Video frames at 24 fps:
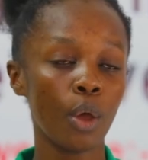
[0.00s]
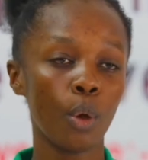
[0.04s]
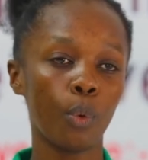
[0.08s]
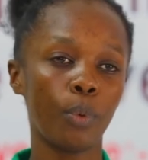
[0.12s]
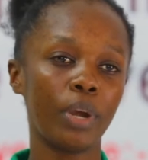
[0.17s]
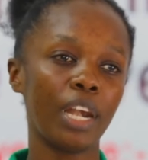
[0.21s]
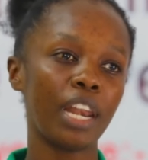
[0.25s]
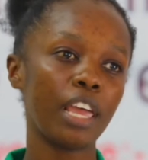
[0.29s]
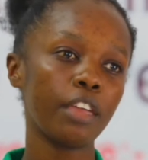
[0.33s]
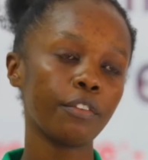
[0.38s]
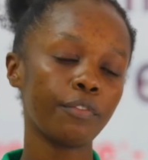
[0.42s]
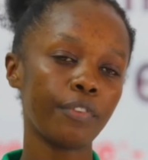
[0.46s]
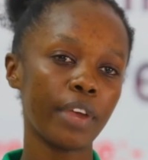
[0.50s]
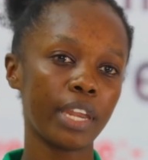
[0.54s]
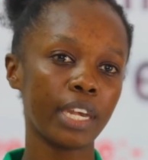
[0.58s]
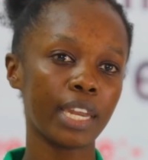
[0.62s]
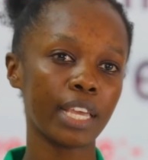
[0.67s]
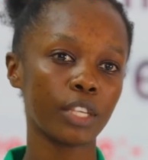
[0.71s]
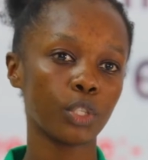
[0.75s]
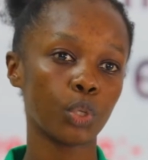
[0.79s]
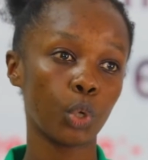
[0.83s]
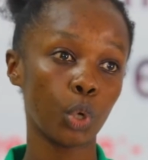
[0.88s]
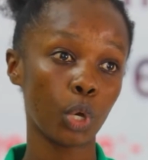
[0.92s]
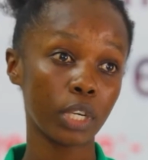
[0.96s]
will I find
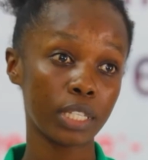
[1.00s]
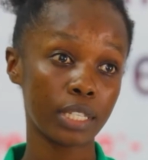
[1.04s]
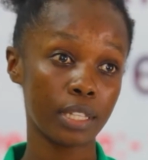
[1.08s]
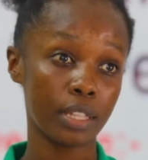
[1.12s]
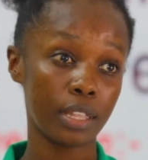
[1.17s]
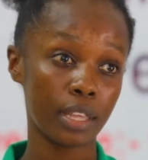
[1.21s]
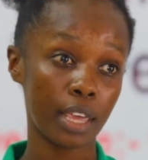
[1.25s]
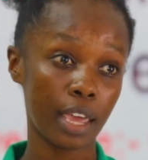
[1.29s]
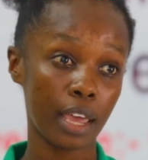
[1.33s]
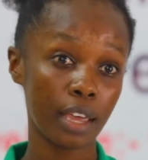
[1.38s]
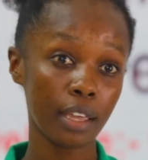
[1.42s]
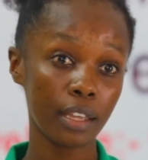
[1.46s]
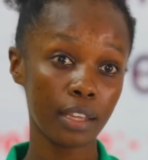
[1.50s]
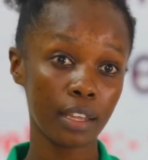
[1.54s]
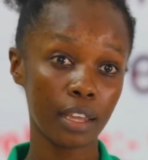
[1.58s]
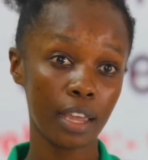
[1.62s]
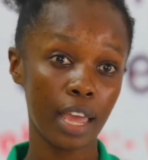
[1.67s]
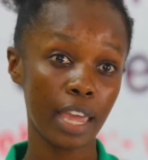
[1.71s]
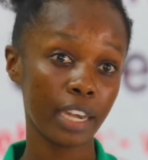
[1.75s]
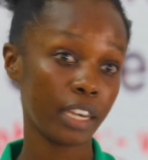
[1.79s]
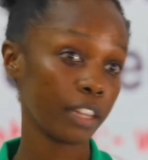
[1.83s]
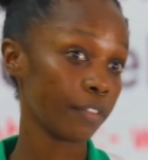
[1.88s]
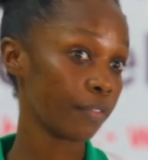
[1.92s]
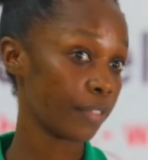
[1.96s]
a slot there?
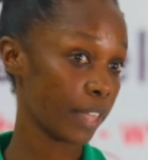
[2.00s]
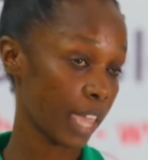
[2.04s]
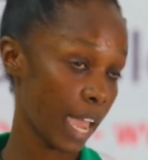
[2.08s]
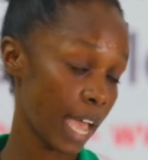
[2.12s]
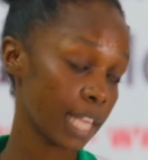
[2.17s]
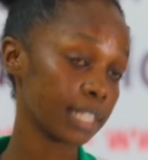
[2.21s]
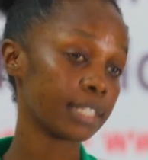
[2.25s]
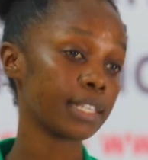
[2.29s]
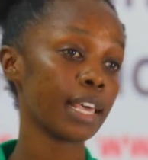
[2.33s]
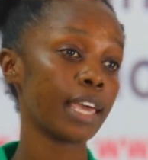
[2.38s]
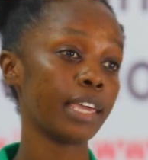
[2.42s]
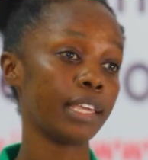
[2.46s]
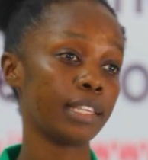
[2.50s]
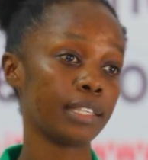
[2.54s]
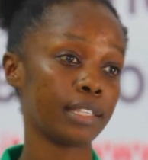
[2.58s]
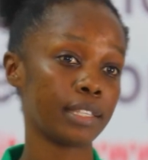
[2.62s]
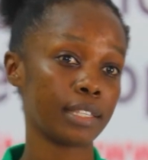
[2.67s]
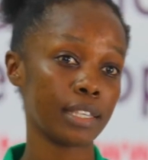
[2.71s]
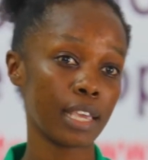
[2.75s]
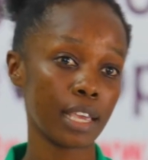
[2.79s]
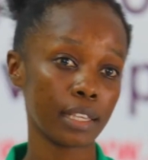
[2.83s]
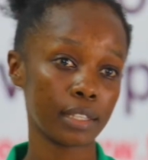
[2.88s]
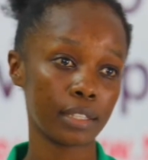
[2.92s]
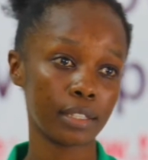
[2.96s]
And if the answer
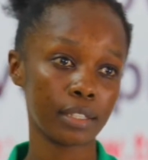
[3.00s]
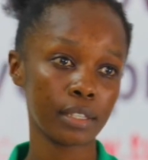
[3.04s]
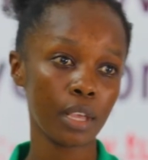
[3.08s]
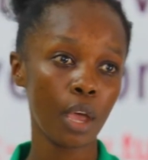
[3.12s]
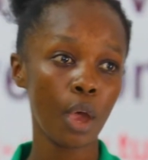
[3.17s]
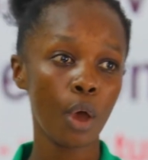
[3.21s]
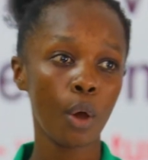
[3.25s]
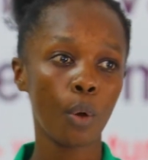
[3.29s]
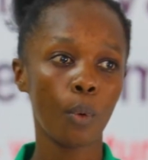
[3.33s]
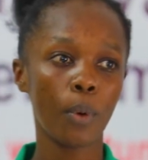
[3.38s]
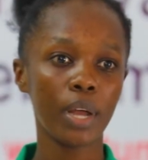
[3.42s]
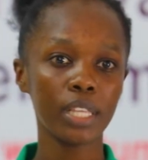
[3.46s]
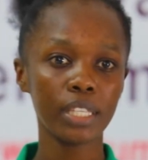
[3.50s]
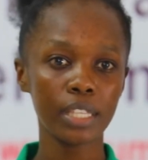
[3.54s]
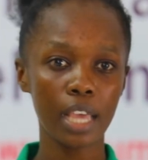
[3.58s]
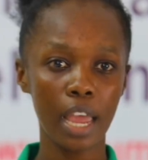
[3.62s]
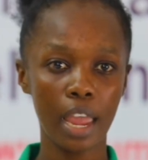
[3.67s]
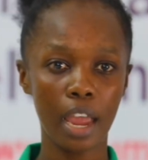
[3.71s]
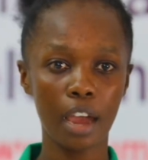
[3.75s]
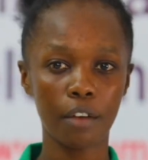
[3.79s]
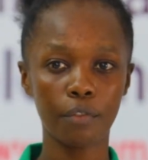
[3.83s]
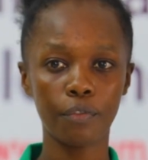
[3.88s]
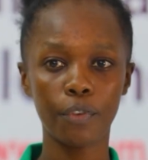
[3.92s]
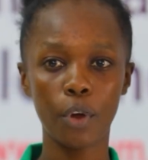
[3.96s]
is yes, once I
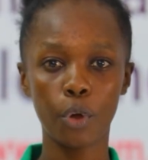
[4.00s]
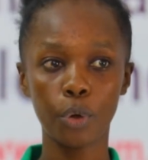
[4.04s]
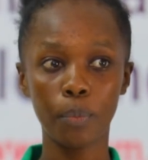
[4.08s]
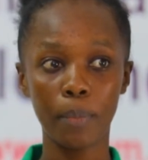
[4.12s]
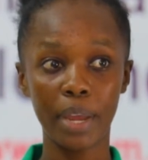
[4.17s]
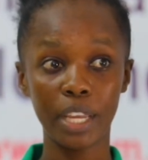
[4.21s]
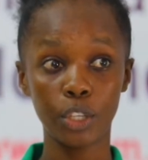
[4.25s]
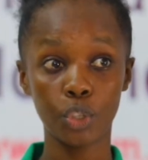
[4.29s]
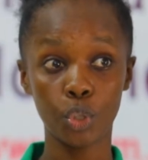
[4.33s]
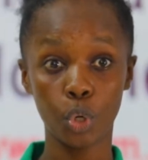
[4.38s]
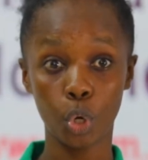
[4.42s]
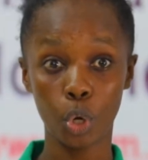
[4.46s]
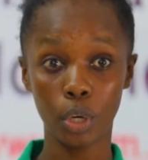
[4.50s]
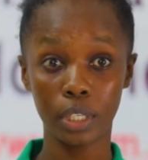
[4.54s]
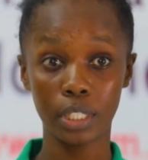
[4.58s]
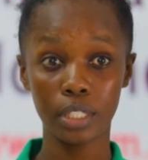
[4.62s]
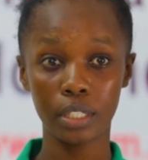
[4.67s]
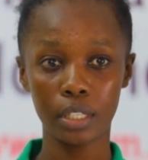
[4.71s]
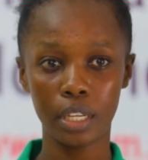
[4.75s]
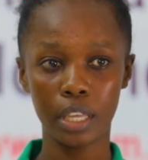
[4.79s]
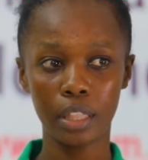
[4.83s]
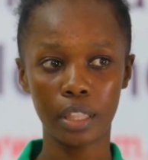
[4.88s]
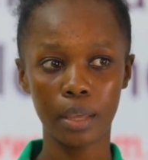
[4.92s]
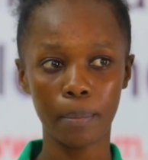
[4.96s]
have found my
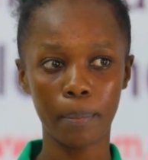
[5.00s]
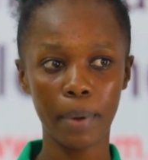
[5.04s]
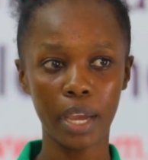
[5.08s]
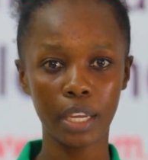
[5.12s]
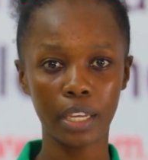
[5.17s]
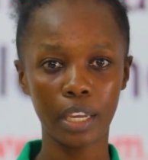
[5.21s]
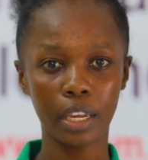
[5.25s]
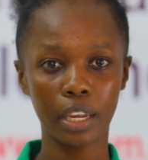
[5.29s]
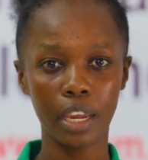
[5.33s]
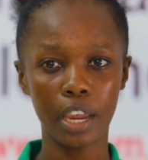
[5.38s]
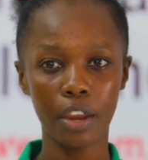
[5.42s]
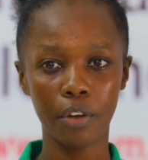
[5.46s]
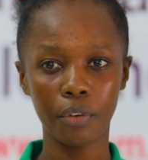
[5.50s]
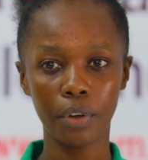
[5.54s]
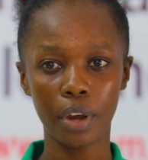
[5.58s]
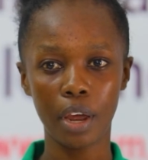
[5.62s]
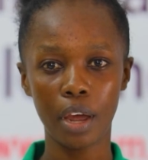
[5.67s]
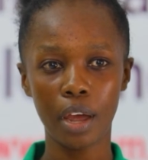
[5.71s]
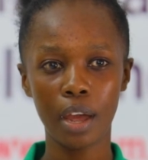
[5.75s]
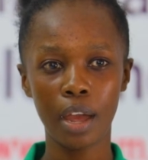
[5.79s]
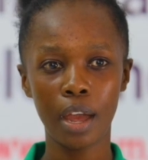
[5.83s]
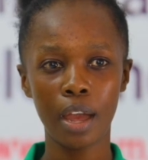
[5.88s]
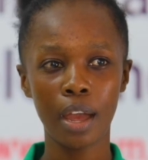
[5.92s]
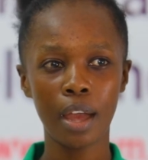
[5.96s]
slot in the parking
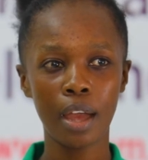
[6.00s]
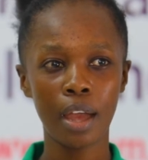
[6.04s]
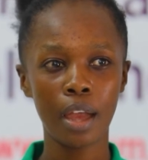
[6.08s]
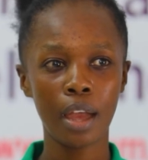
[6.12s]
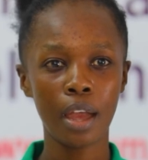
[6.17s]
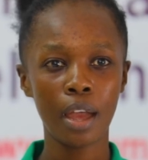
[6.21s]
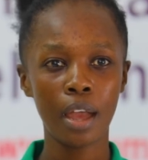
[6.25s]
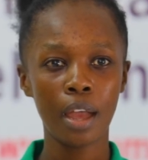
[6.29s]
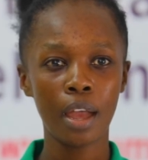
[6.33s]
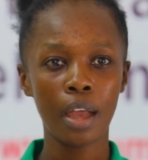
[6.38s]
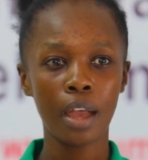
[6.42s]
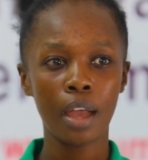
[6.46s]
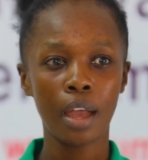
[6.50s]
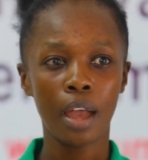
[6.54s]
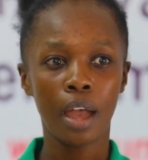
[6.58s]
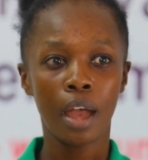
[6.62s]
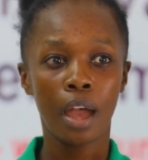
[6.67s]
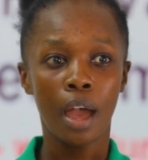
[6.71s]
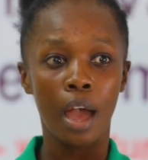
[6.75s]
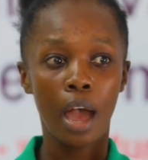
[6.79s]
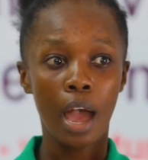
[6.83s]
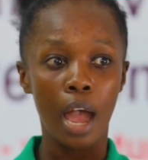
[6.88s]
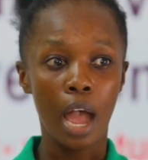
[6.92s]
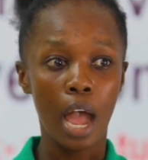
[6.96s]
area,
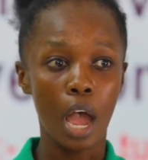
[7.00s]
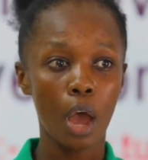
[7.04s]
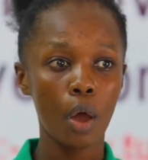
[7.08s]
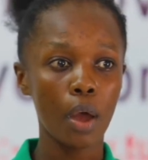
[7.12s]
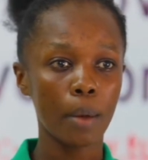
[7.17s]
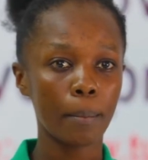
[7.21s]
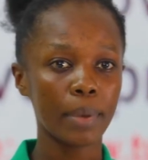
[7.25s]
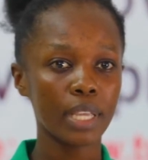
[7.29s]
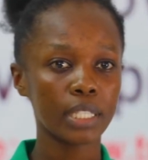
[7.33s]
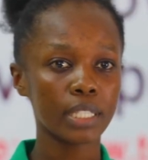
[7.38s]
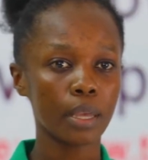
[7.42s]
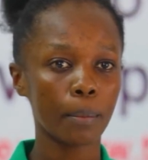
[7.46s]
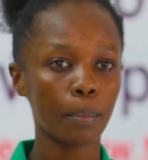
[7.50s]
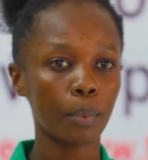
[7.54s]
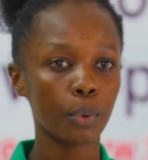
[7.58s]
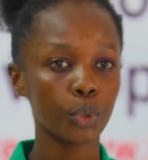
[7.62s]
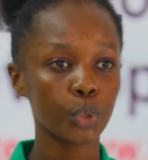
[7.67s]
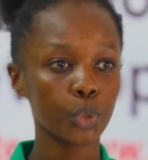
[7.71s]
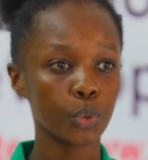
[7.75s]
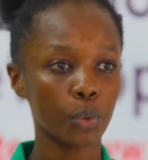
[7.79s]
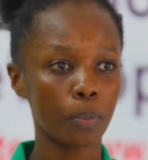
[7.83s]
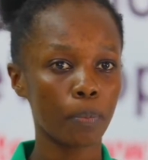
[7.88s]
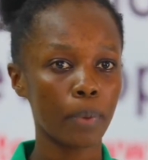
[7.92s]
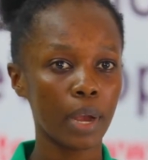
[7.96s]
how am I
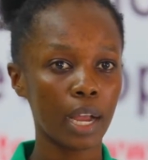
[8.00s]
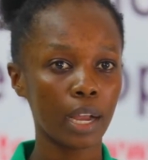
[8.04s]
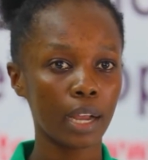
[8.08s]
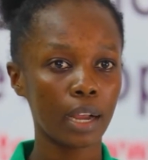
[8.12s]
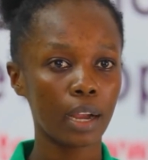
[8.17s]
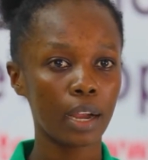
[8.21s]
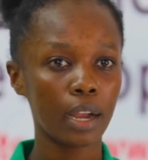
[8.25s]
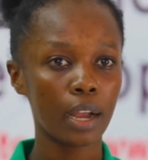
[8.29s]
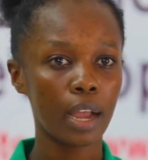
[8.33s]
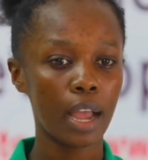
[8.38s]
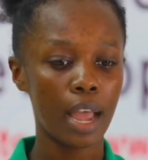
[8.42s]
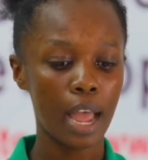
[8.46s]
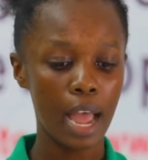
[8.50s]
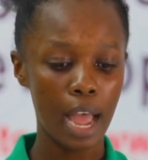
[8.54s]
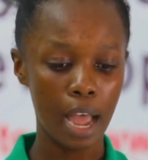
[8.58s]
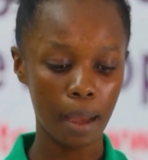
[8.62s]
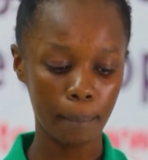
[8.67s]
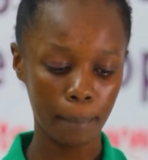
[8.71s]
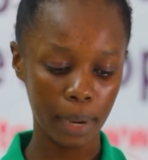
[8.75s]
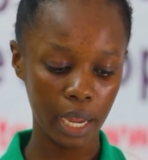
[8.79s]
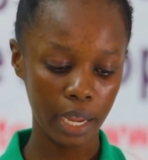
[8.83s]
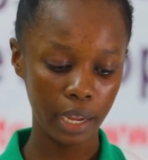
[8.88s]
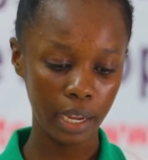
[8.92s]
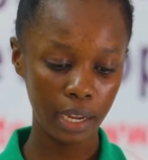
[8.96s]
supposed to park?
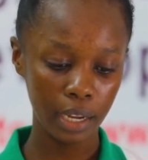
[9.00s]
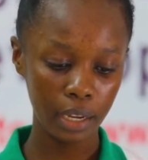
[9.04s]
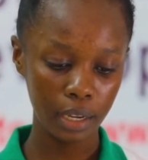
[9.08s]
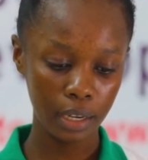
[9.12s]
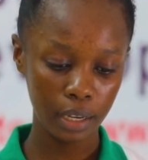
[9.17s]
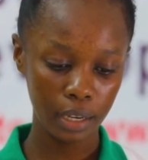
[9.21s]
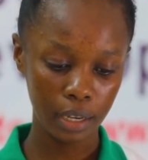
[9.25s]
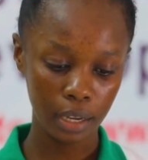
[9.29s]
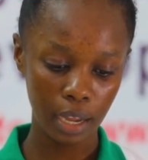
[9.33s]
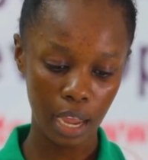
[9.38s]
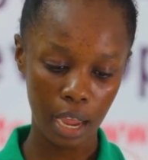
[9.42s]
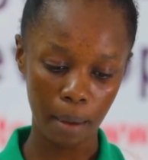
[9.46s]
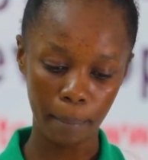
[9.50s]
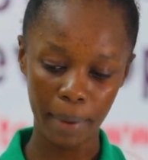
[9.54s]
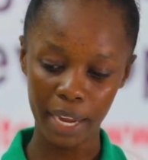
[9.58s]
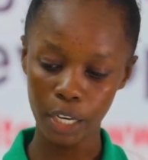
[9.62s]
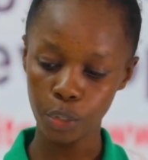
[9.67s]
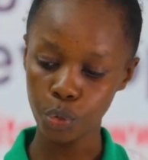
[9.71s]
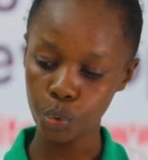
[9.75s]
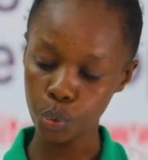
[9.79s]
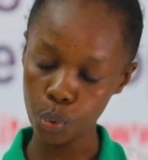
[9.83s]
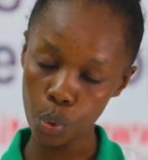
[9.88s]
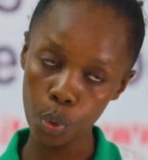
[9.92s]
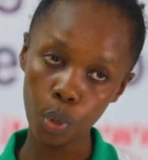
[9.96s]
Am I
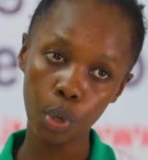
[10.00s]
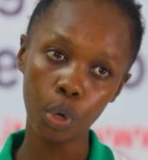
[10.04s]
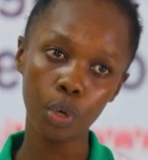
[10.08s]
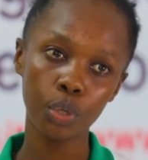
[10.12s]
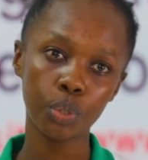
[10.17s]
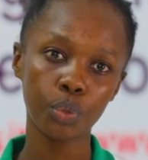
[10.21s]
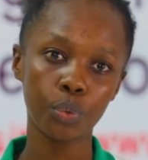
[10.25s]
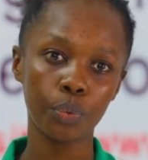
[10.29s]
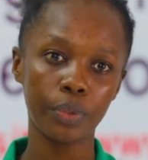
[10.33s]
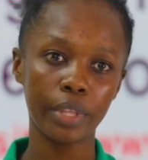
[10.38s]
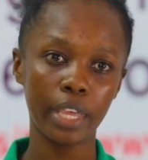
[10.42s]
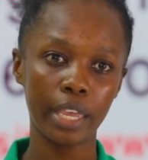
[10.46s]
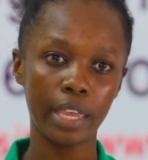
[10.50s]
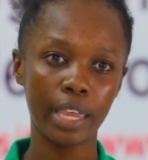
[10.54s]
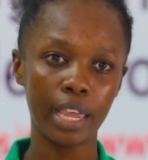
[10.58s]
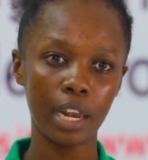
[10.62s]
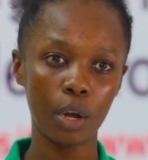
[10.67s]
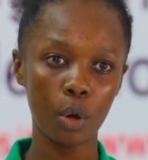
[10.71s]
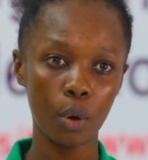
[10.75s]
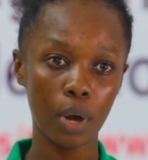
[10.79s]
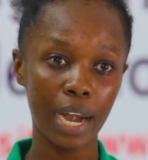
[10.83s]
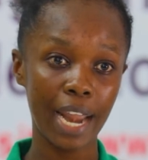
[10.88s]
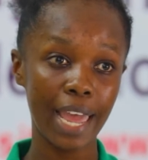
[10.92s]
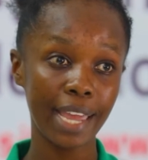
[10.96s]
too close to the
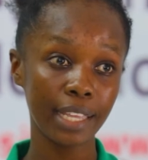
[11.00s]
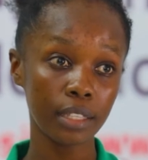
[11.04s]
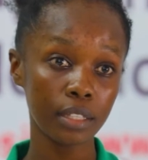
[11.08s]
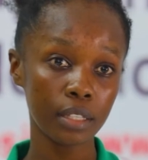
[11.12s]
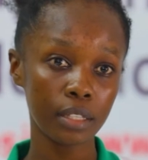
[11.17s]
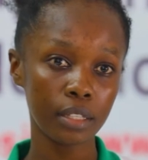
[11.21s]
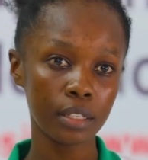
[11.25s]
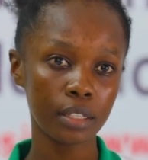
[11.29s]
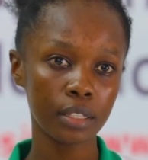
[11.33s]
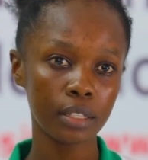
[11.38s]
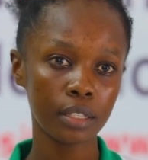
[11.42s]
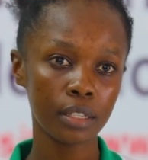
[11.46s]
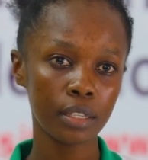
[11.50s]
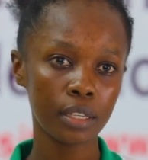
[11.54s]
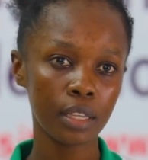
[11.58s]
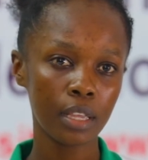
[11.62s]
yellow lines?